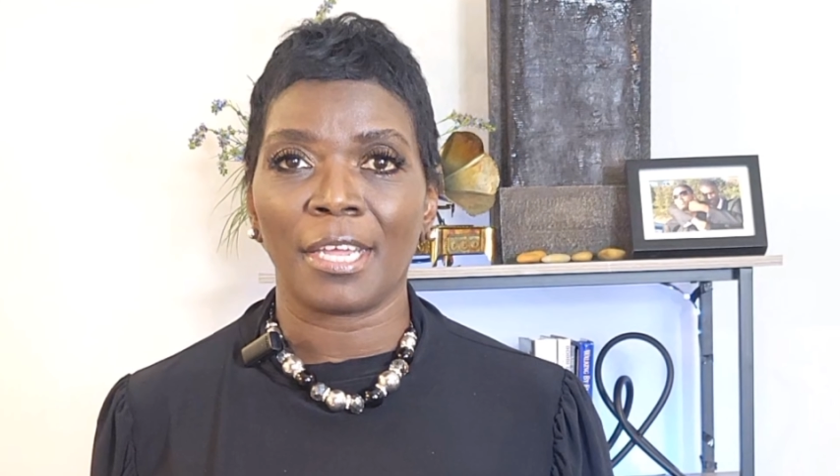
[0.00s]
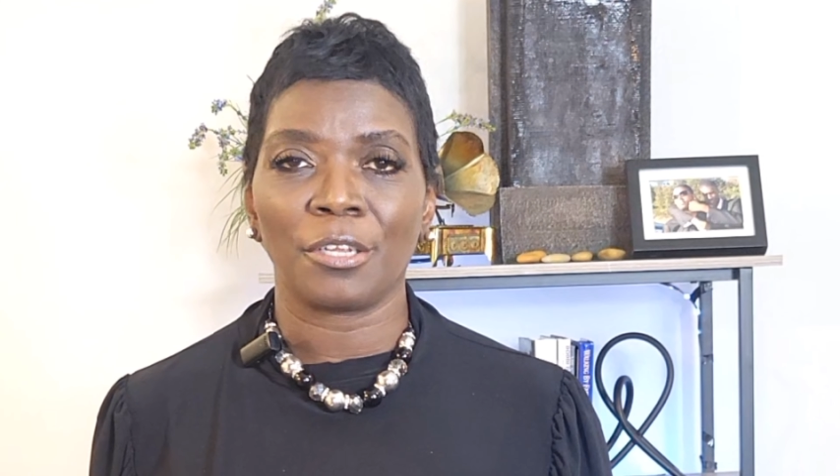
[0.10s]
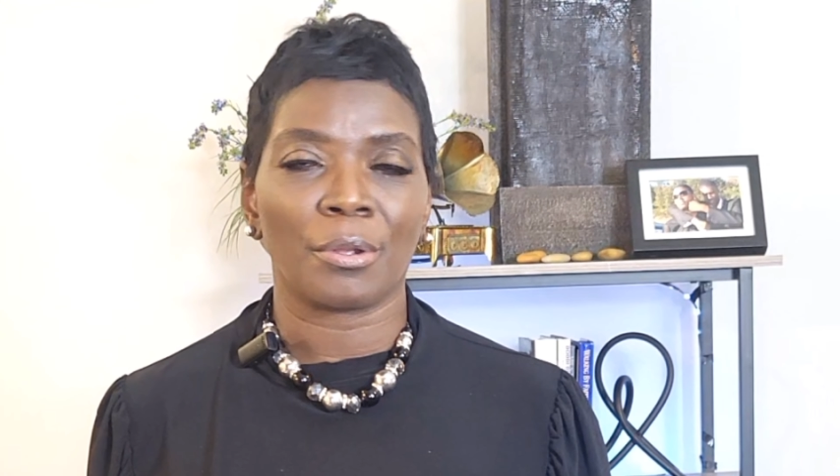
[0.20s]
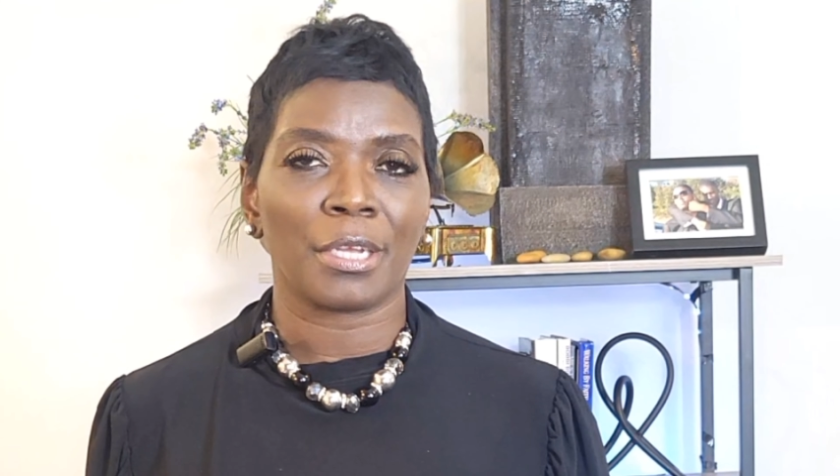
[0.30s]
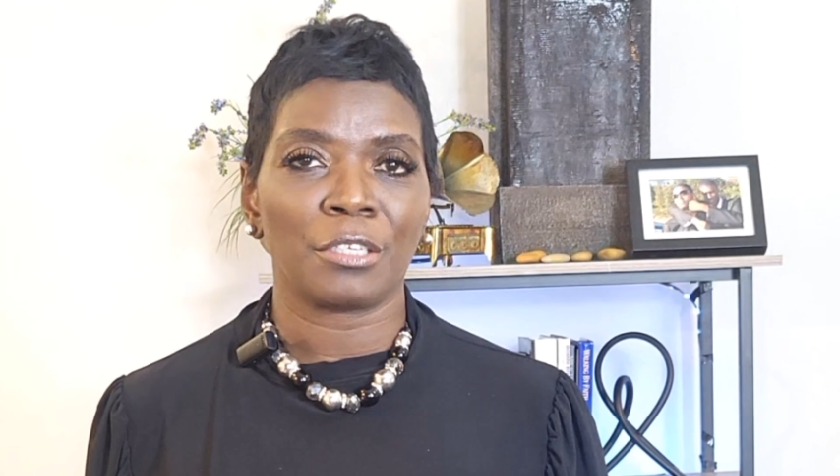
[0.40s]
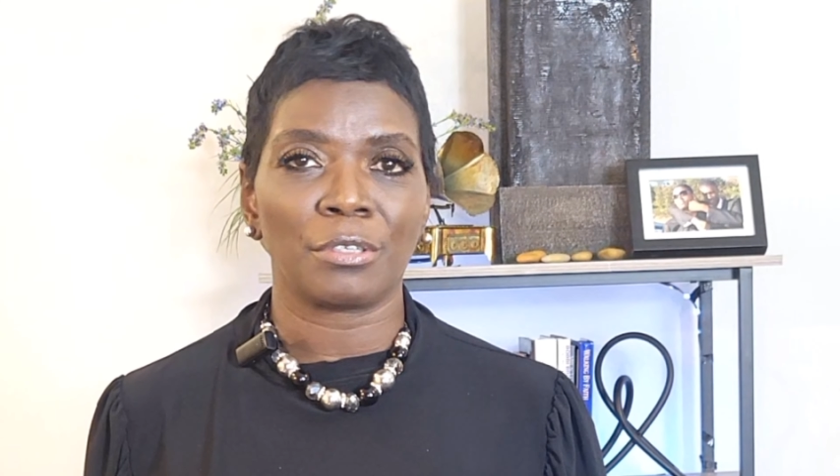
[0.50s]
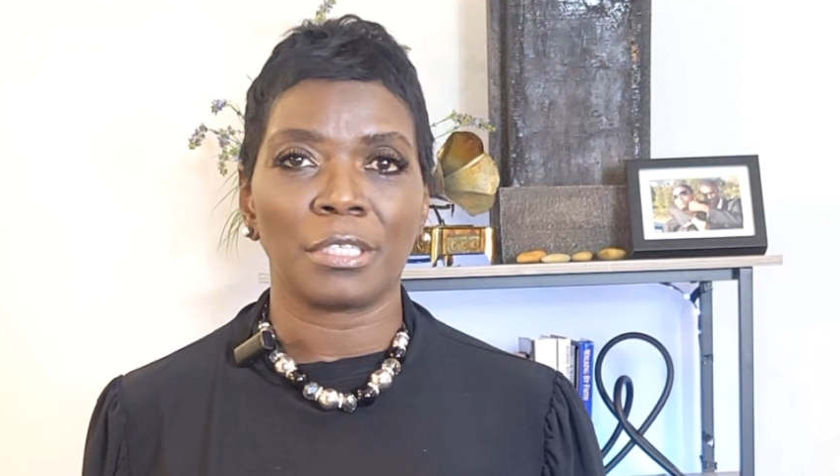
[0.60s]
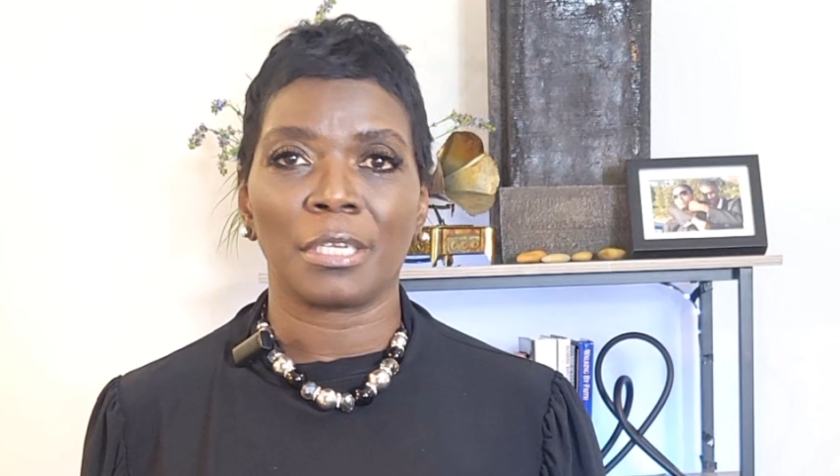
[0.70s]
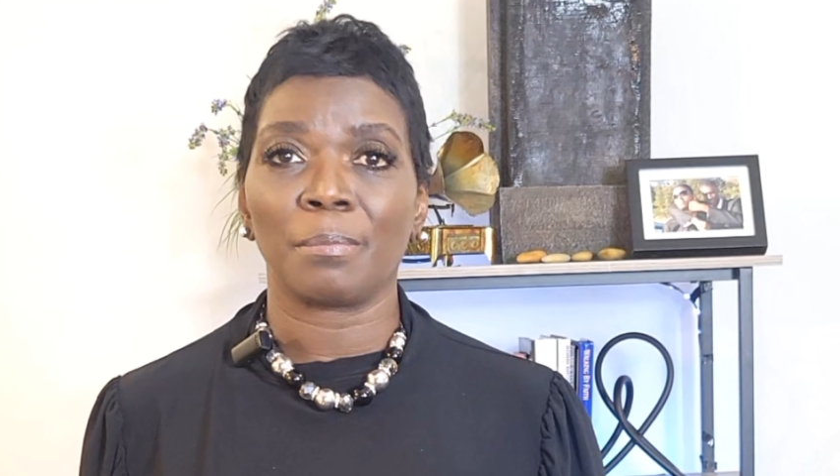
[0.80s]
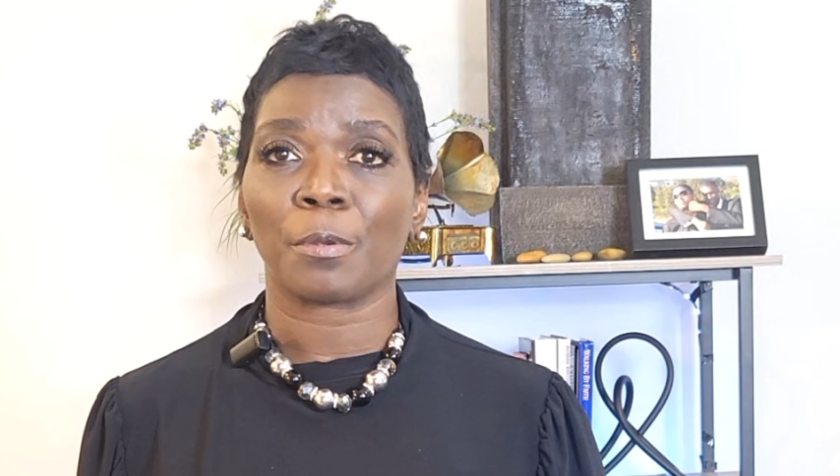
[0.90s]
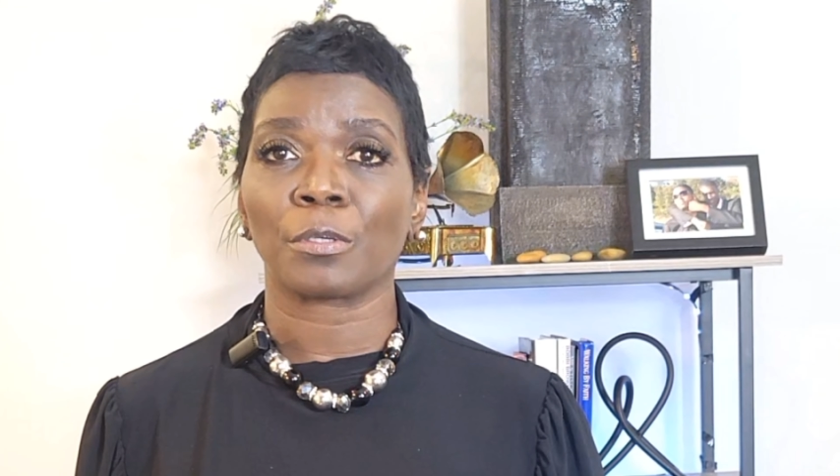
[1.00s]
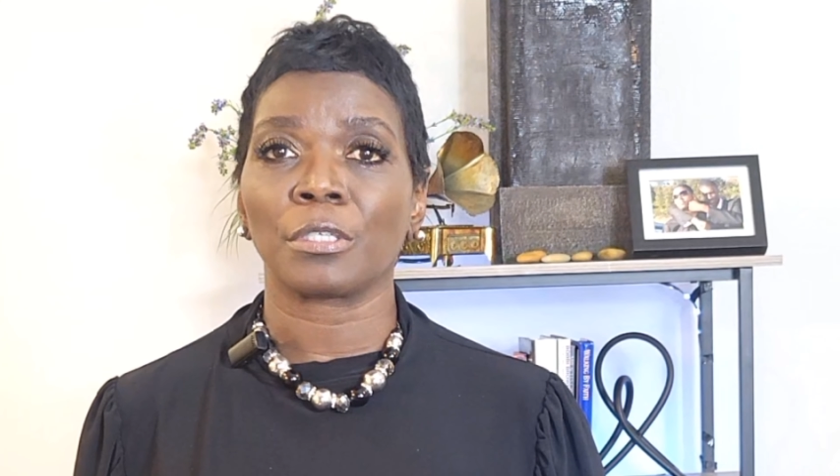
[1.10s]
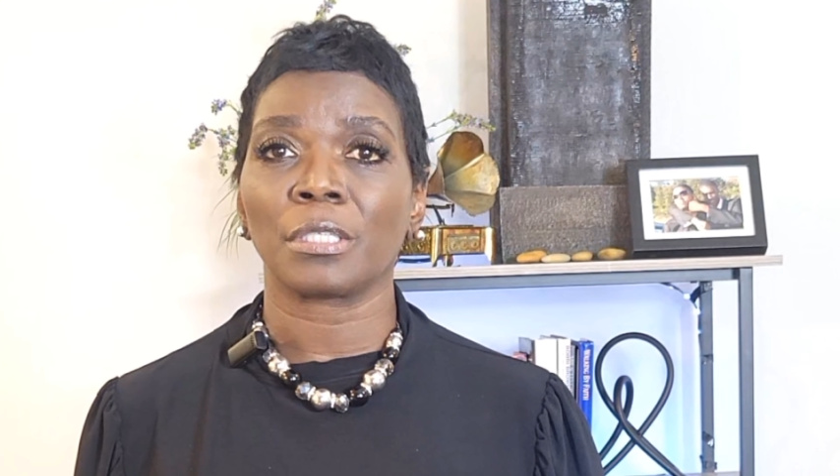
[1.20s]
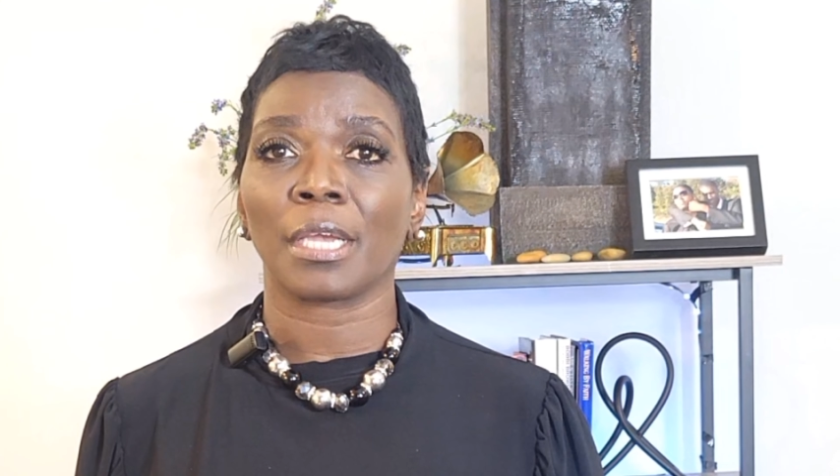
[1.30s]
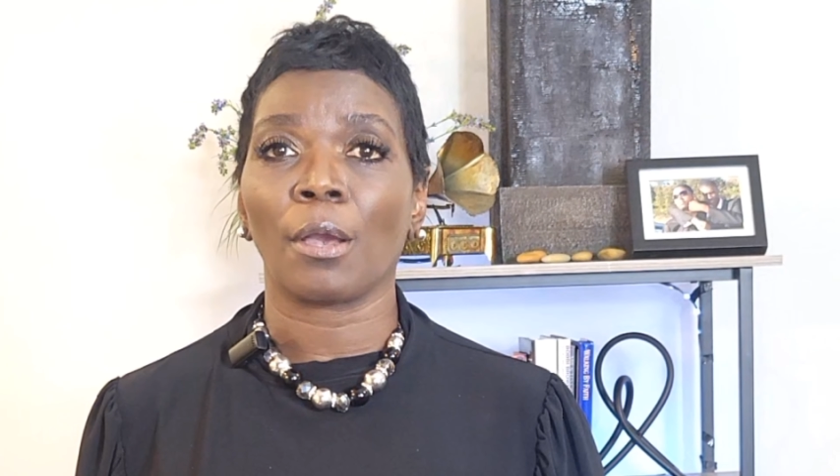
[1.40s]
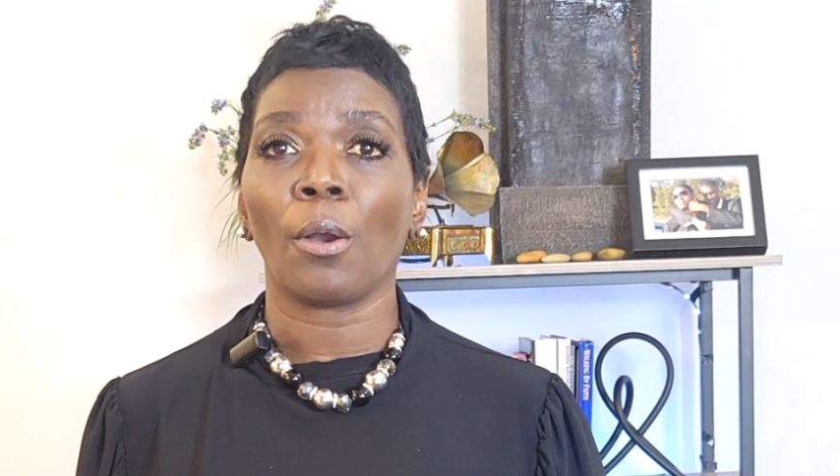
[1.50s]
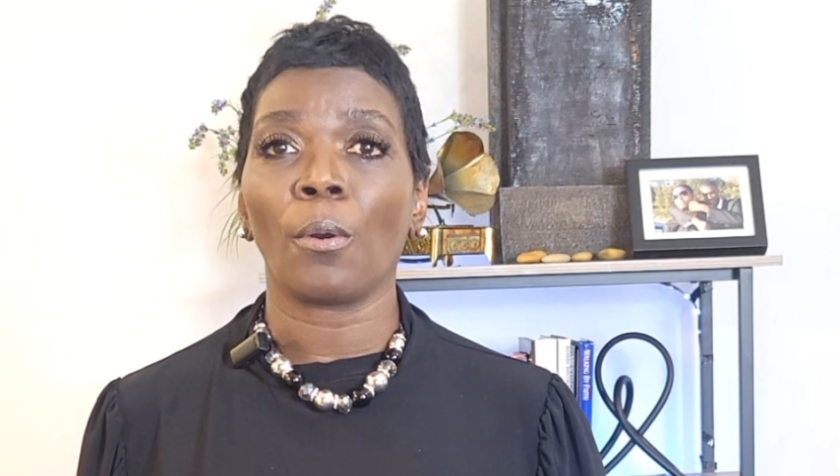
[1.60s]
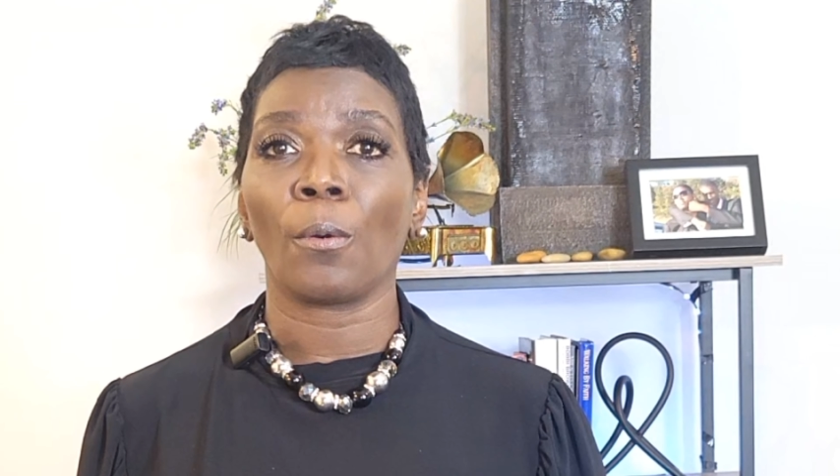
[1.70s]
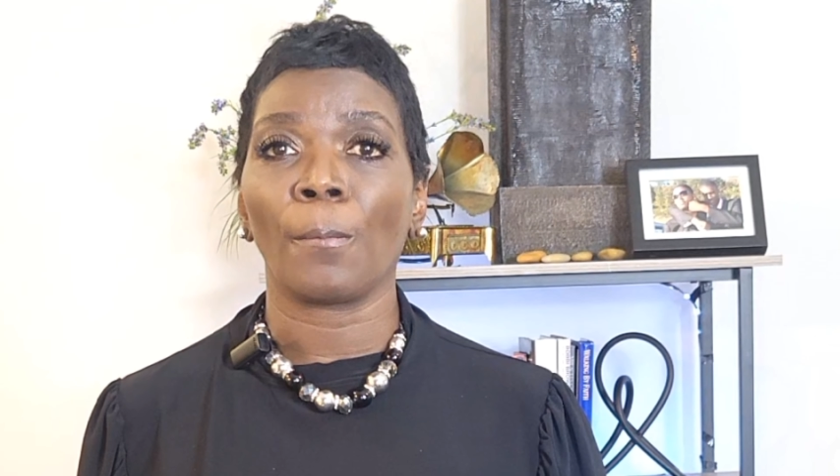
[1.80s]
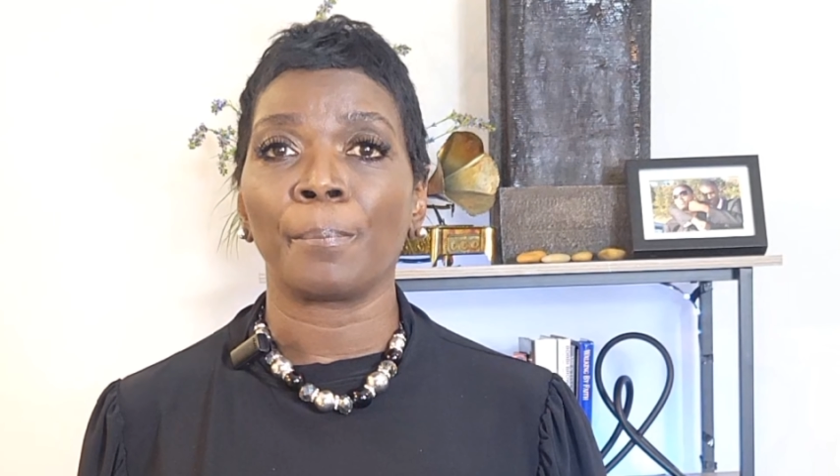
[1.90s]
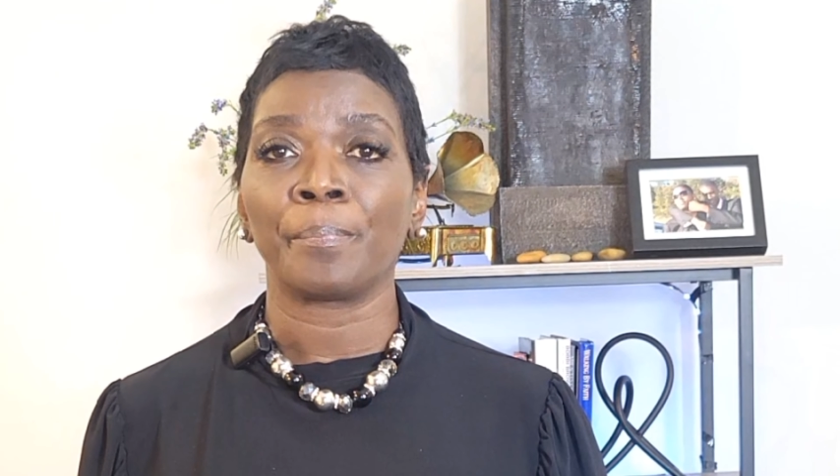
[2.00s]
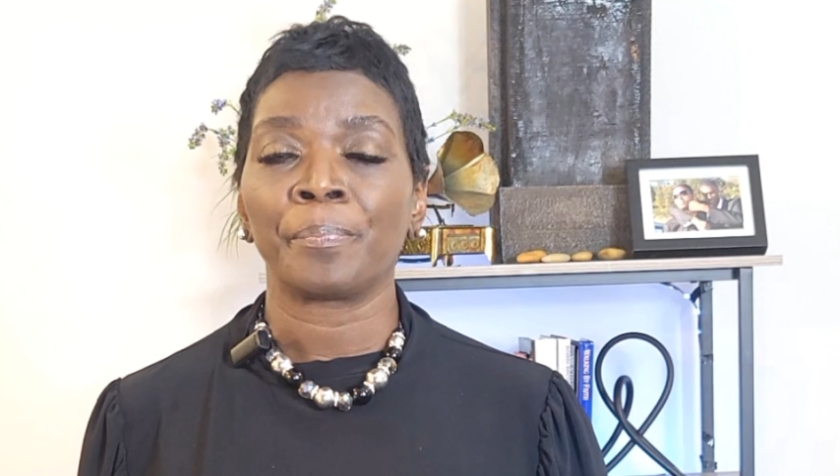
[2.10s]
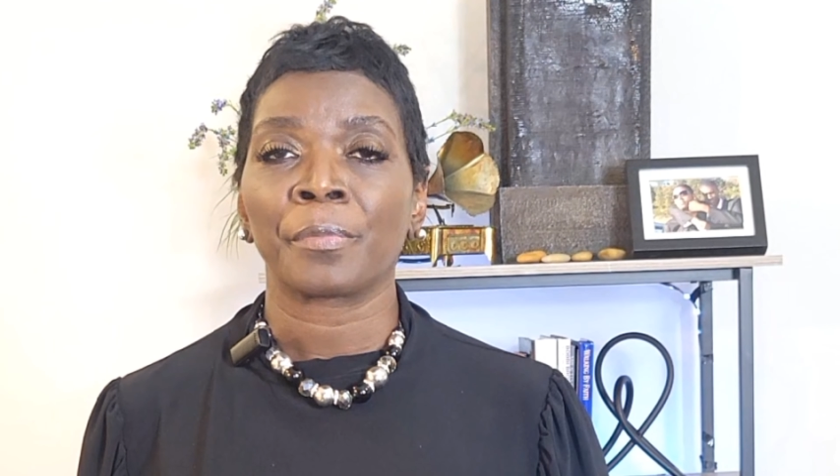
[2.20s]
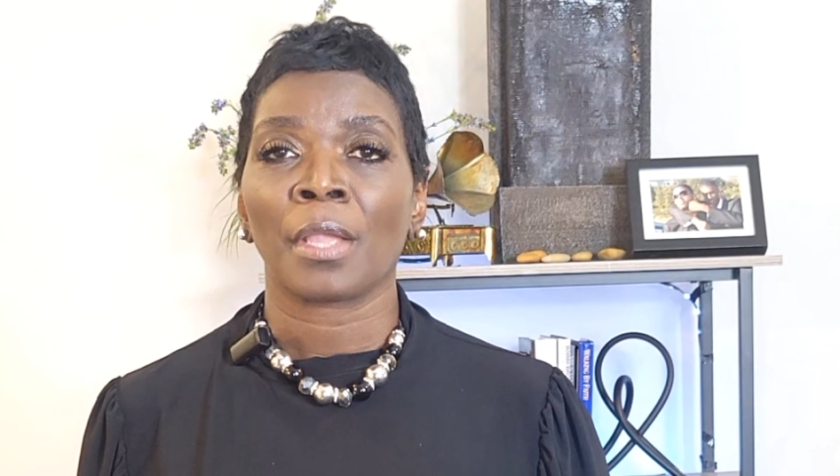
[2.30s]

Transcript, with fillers: and you're interested in purchasing a home